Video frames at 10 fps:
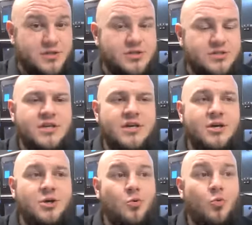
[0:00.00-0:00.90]
There's
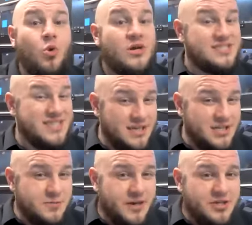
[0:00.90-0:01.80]
one side of
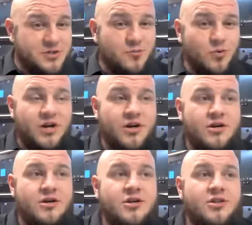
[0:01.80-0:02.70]
the spectrum
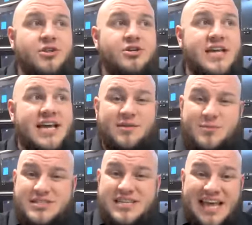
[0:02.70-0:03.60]
where there's
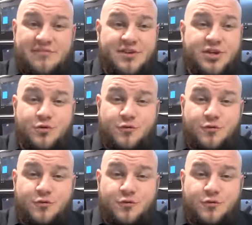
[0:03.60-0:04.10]
animals that have a